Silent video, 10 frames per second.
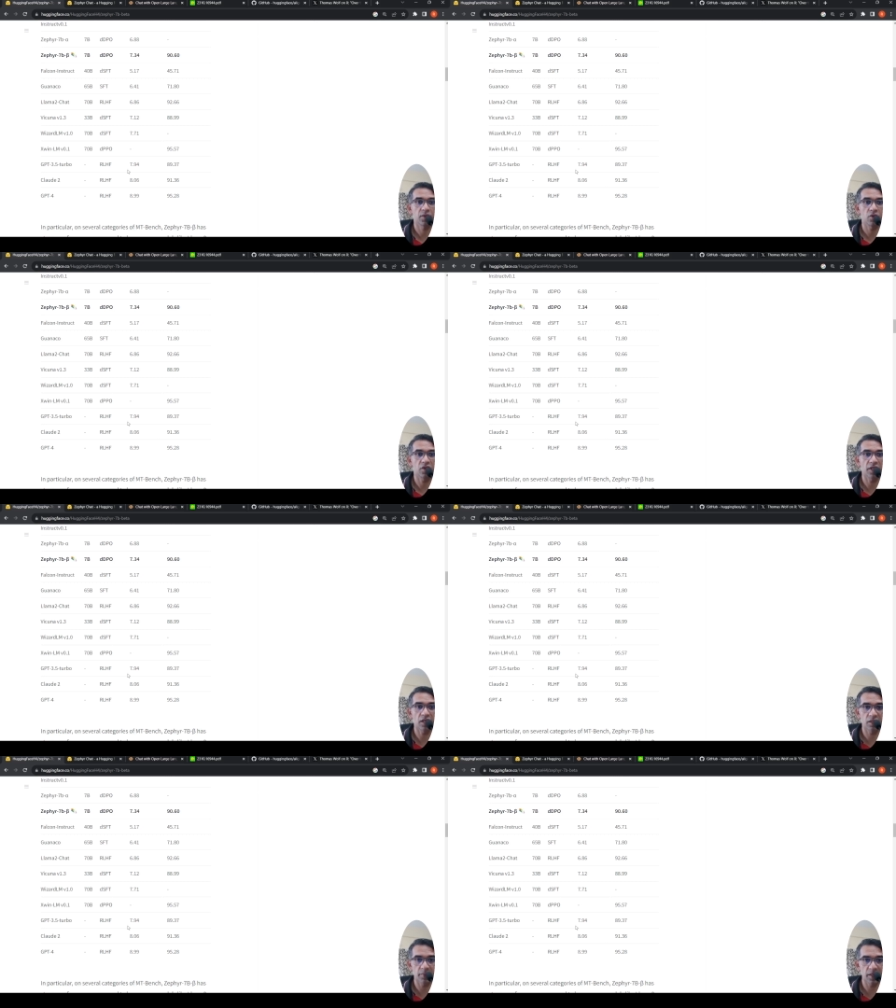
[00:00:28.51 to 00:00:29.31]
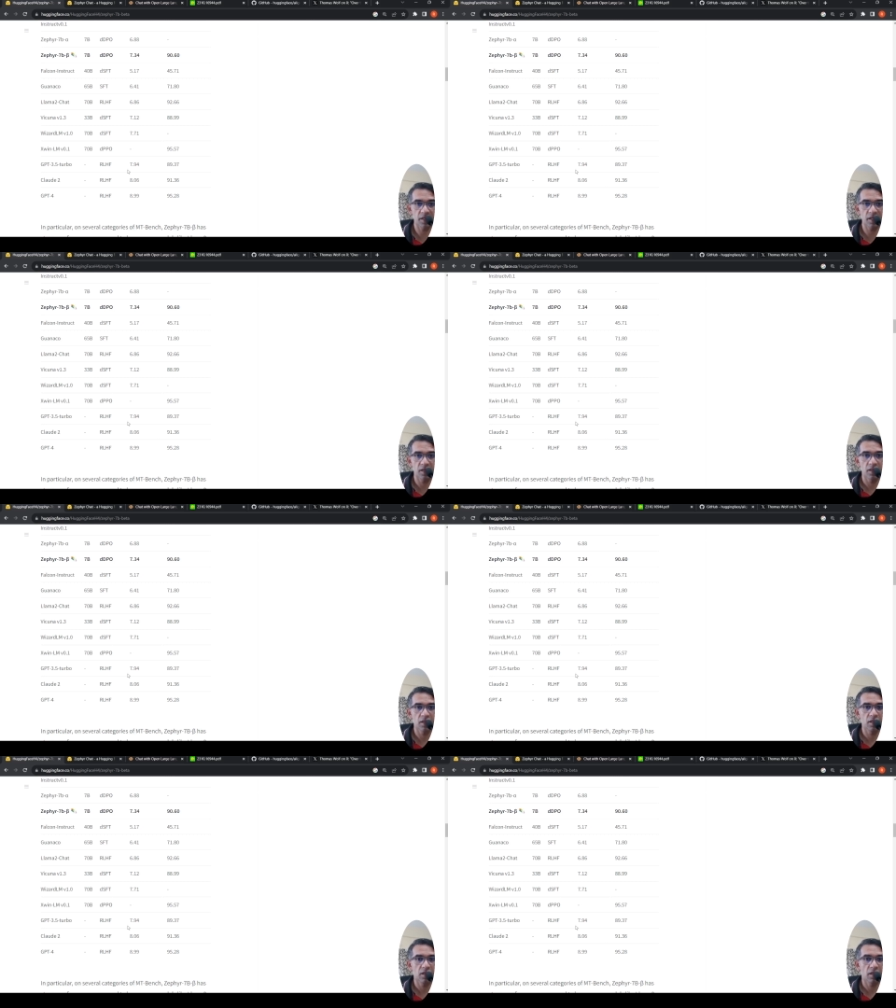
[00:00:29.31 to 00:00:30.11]
your ChatGPT
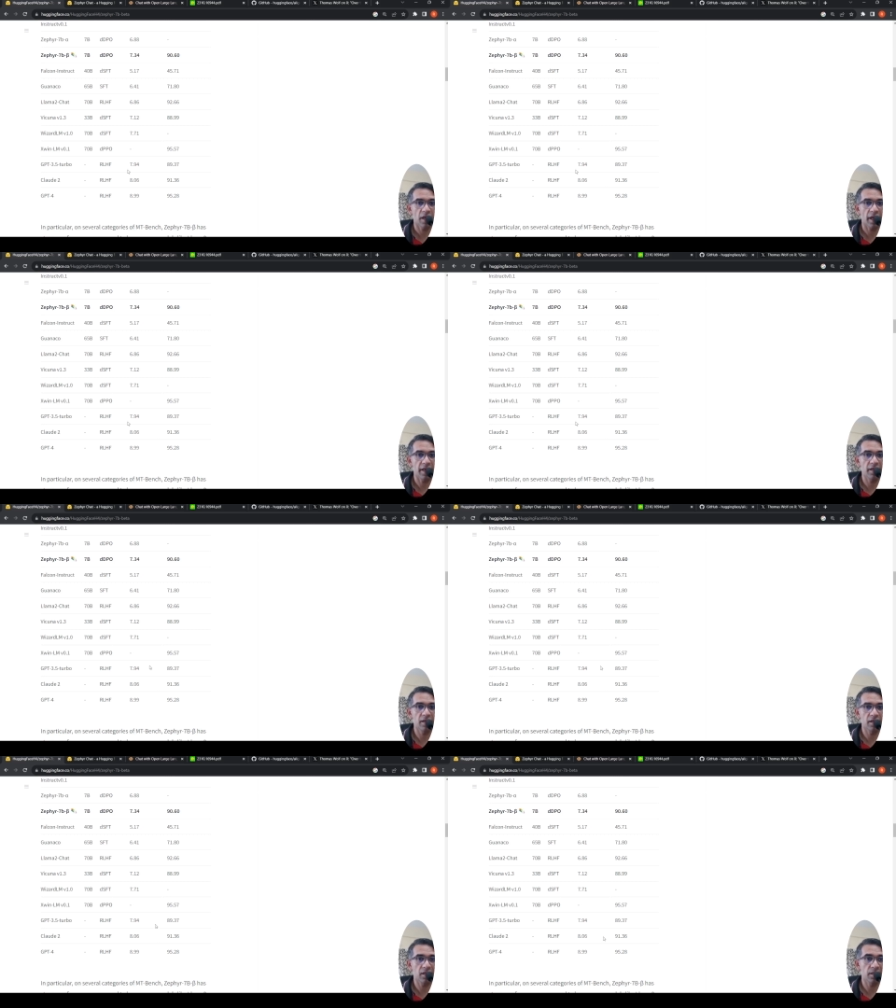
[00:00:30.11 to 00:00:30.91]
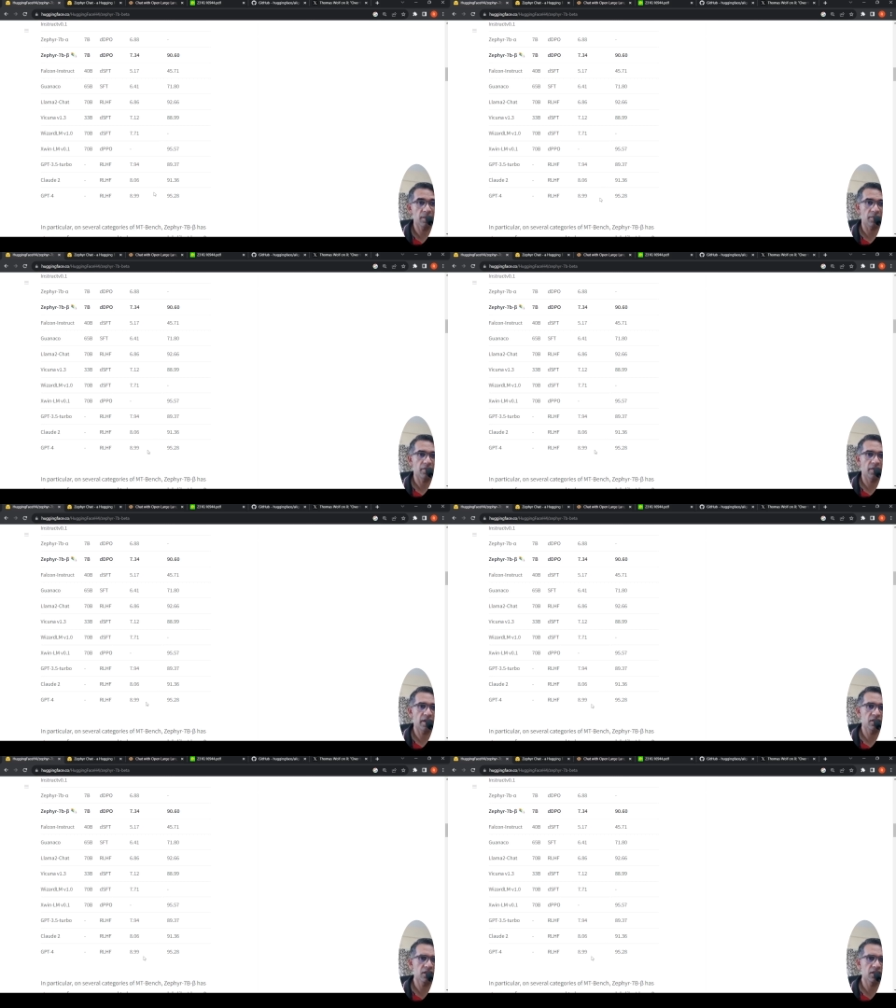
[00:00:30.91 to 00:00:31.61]
and uh, whereas